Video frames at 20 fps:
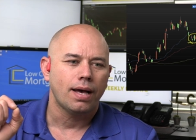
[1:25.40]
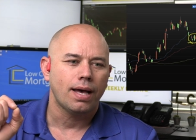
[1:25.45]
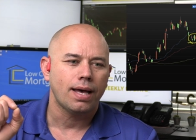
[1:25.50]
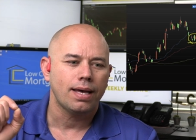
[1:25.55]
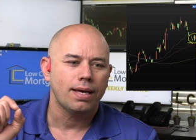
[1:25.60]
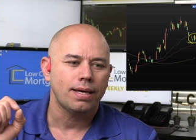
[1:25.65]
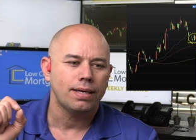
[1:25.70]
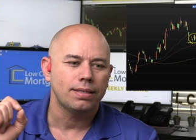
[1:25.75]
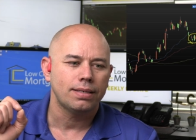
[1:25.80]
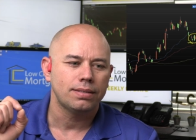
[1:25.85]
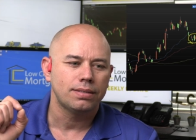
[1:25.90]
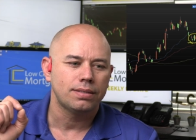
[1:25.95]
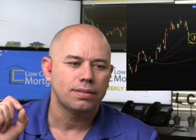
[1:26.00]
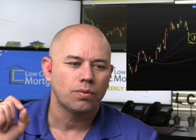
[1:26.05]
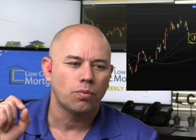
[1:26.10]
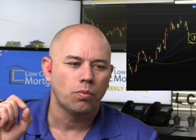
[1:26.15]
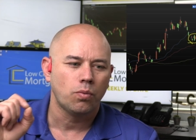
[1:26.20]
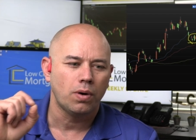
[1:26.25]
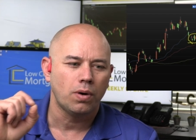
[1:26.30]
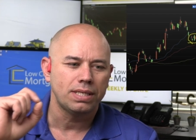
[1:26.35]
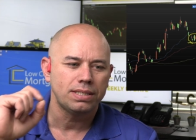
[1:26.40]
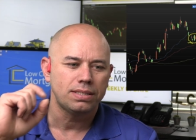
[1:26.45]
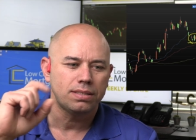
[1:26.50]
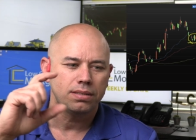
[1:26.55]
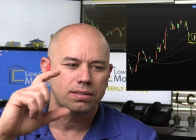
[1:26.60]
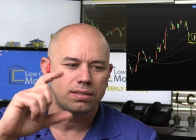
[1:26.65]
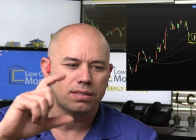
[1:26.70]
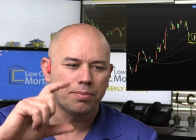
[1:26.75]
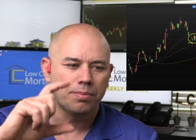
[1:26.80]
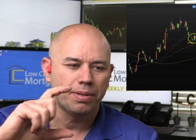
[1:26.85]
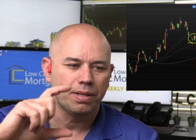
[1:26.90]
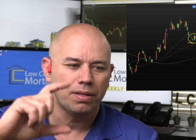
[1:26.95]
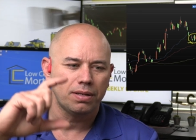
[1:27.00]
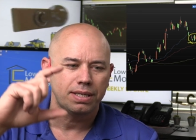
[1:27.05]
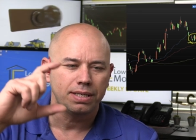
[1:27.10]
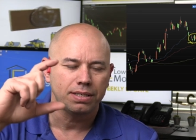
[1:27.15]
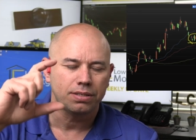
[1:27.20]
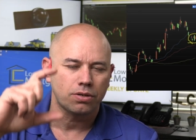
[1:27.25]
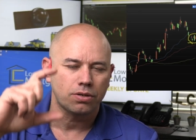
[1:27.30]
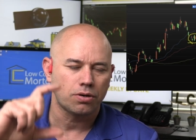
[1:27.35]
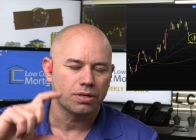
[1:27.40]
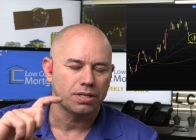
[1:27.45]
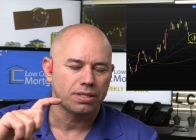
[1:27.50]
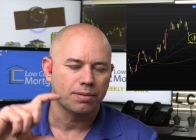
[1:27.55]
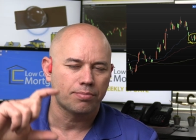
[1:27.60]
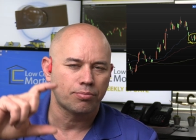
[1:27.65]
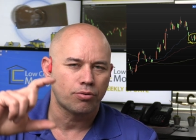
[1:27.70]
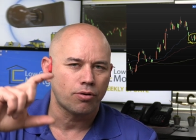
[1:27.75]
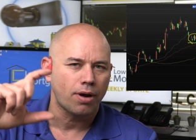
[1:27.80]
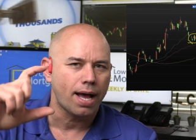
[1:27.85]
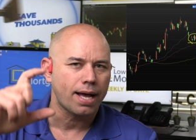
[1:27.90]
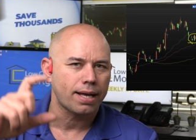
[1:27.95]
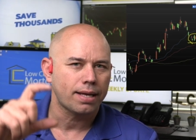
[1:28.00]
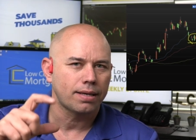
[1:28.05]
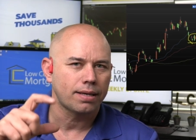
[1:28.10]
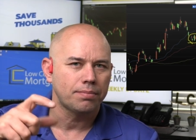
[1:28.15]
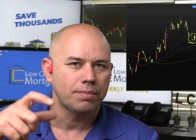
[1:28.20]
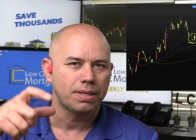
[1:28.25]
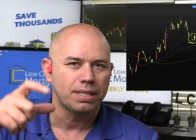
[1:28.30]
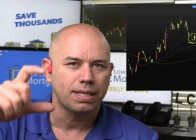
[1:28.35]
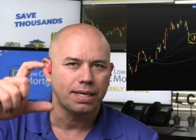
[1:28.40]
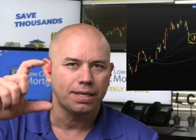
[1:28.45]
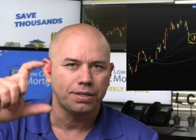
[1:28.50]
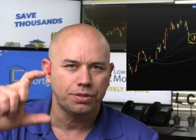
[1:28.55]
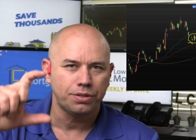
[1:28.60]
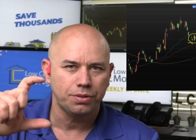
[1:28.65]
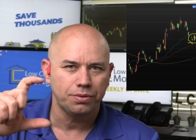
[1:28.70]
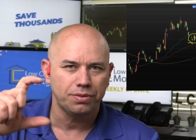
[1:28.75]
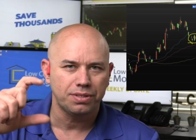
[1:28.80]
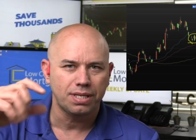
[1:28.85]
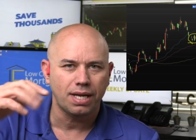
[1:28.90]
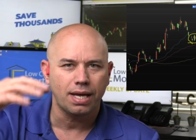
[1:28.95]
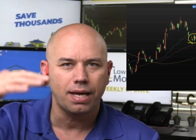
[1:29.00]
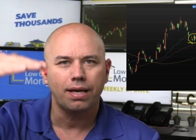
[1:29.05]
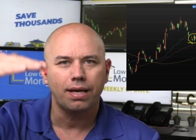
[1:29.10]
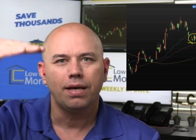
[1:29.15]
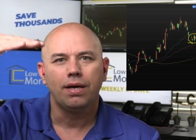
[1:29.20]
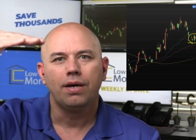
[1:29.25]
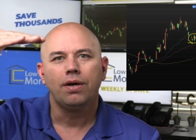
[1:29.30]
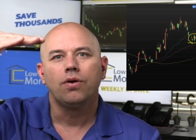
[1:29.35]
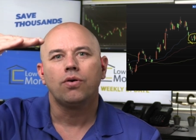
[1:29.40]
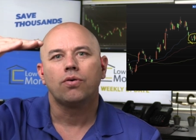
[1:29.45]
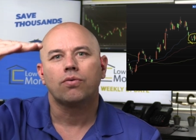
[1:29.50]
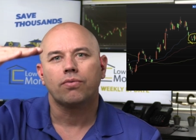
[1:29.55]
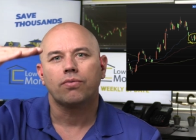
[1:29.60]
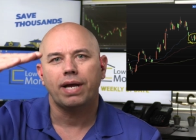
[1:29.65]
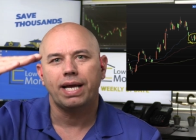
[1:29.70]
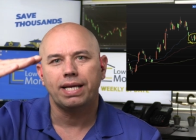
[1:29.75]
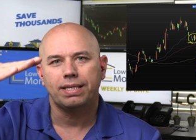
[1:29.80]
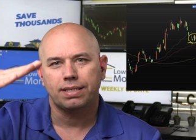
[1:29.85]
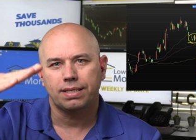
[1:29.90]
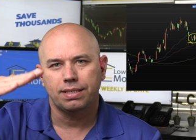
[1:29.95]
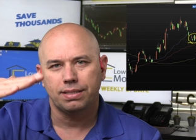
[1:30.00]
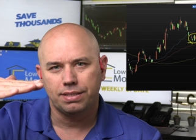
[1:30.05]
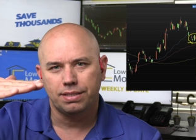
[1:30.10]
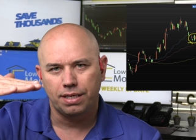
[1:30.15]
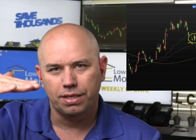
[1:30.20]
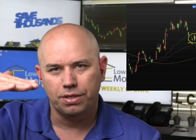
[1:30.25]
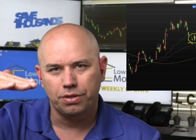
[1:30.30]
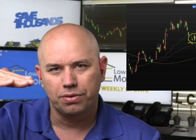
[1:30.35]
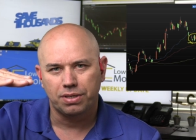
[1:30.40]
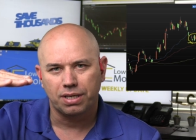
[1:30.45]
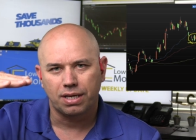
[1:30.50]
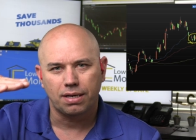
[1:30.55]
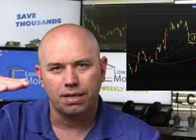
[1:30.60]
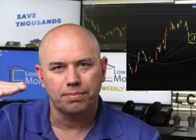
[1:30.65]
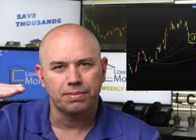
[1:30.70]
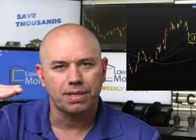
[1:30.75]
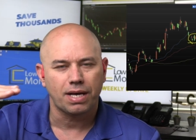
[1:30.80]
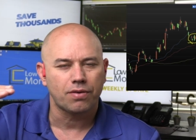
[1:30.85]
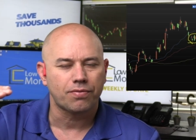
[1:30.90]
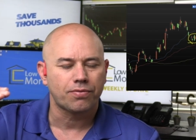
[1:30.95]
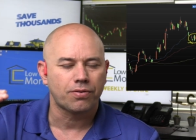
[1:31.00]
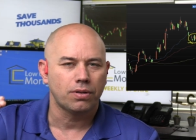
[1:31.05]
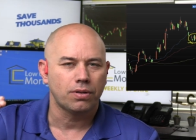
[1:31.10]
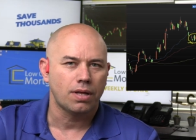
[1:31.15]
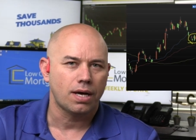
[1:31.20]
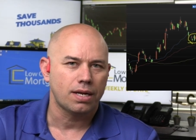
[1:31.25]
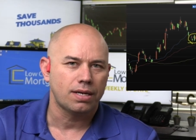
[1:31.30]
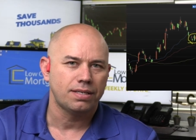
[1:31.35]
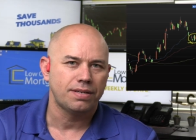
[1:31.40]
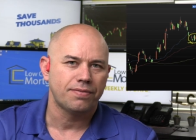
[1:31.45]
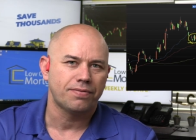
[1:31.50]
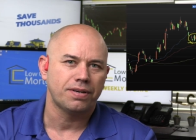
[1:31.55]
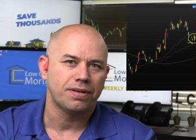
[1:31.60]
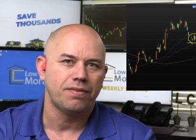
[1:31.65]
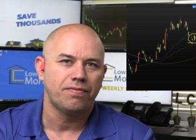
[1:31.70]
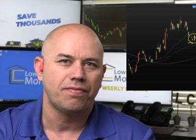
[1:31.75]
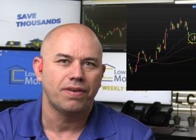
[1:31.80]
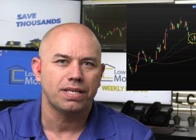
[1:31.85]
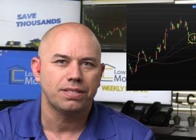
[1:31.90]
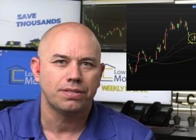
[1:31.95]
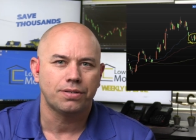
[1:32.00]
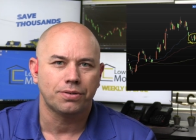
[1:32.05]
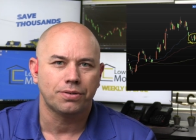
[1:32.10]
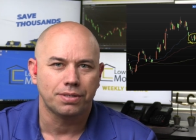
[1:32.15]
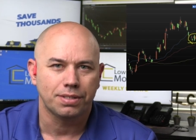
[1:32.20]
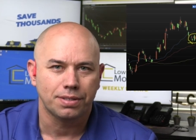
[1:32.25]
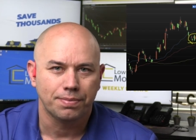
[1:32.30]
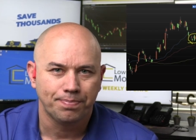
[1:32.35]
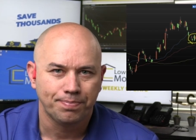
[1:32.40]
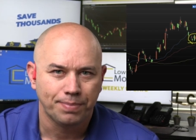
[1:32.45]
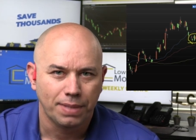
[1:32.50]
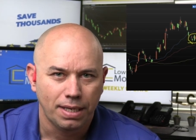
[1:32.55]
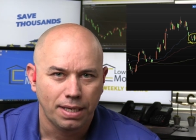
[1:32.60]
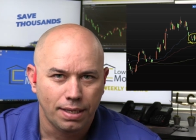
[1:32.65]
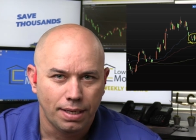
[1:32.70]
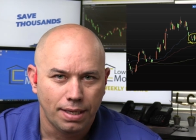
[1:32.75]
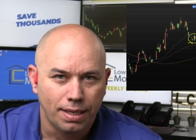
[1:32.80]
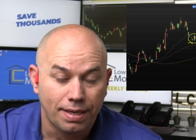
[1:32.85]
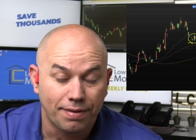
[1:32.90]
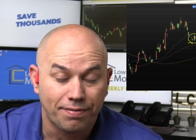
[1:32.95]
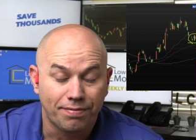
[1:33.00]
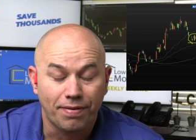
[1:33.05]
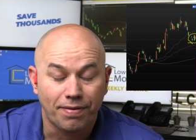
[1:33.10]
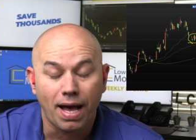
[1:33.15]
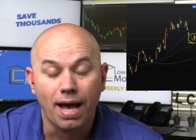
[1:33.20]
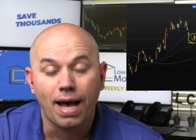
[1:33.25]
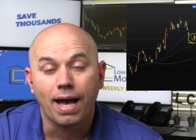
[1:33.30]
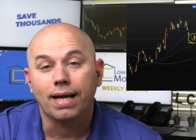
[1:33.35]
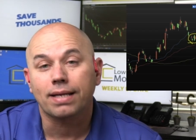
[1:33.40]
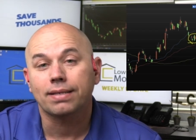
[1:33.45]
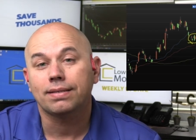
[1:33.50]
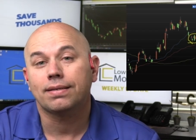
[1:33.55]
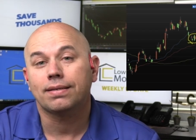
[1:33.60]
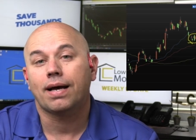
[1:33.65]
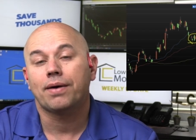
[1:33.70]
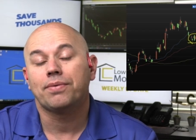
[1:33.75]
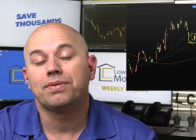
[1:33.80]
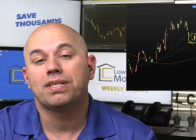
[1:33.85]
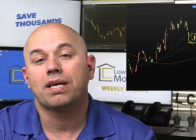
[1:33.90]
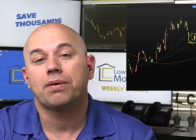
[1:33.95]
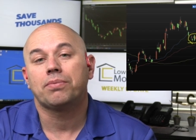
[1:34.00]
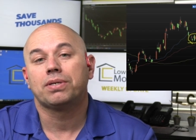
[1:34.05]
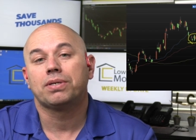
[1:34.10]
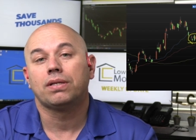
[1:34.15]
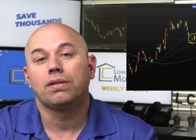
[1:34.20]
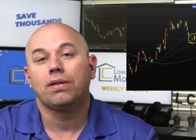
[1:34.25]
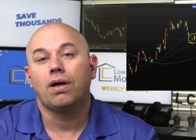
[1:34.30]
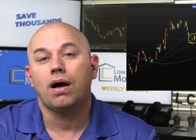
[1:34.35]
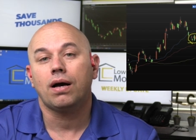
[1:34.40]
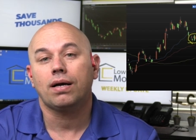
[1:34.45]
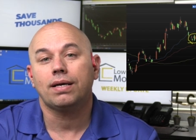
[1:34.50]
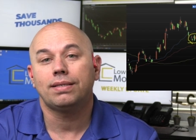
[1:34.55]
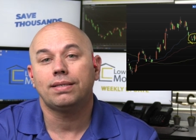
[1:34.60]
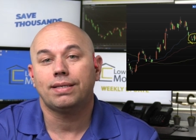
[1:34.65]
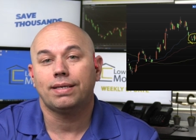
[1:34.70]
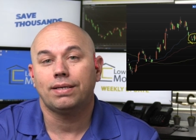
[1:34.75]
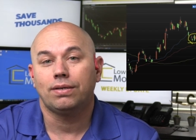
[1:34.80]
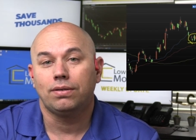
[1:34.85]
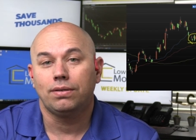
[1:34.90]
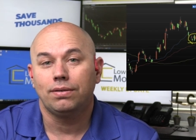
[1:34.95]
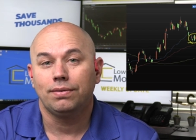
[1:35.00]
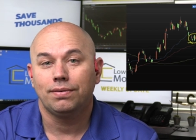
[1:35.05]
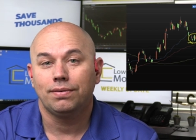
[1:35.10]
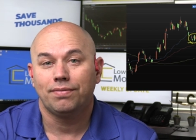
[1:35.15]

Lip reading: And once the stability started to bracket Monday and Tuesday, rates continued to come down for a lot of different investors. In fact, I was able to lock a deal,